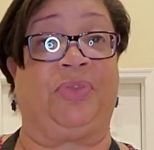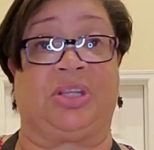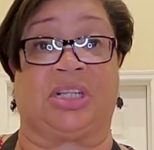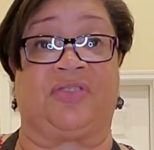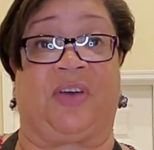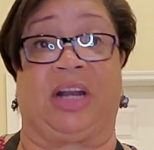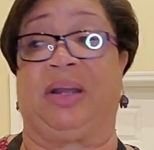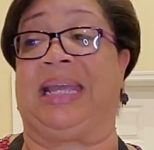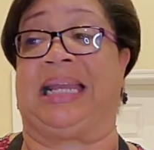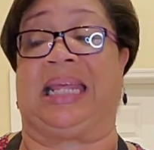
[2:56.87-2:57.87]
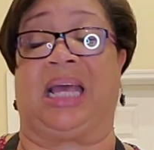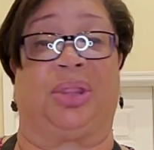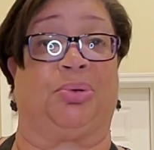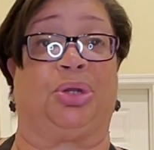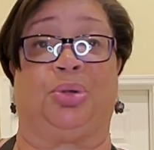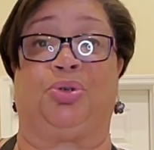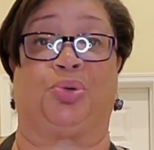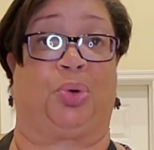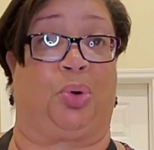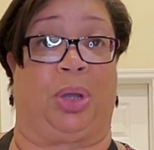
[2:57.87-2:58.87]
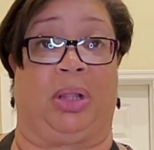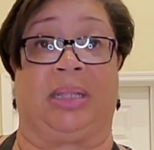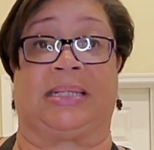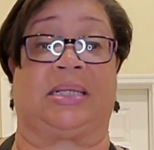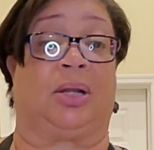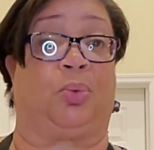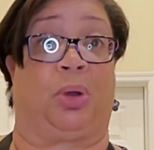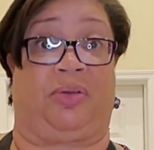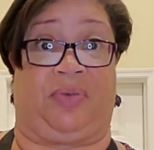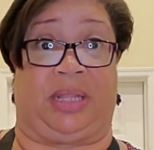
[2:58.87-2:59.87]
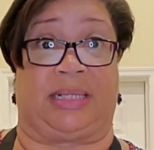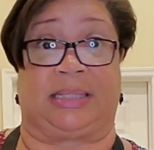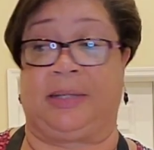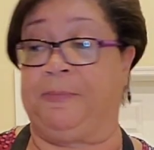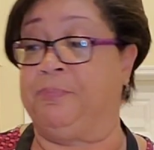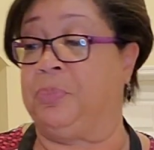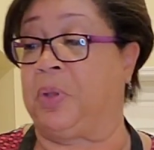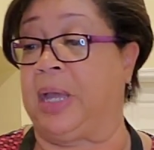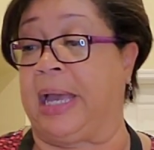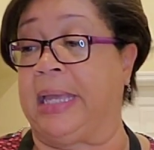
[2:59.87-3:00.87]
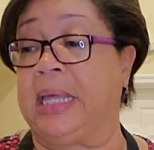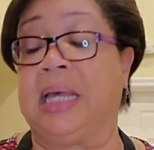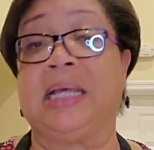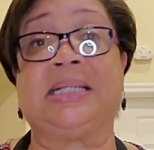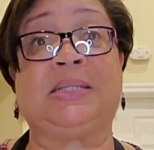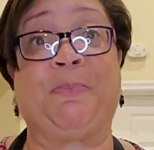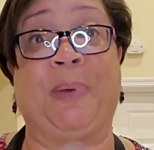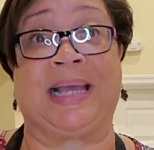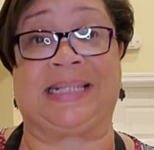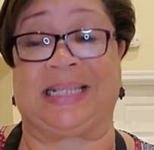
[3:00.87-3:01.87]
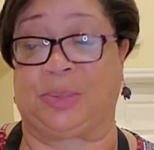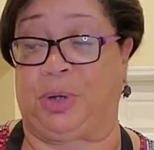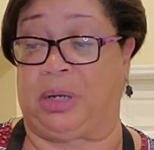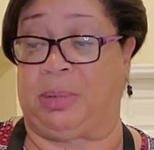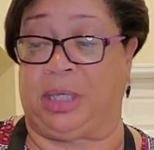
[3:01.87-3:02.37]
just fine, or any other neutral oil is going to work for this. Okay, spices we're going to be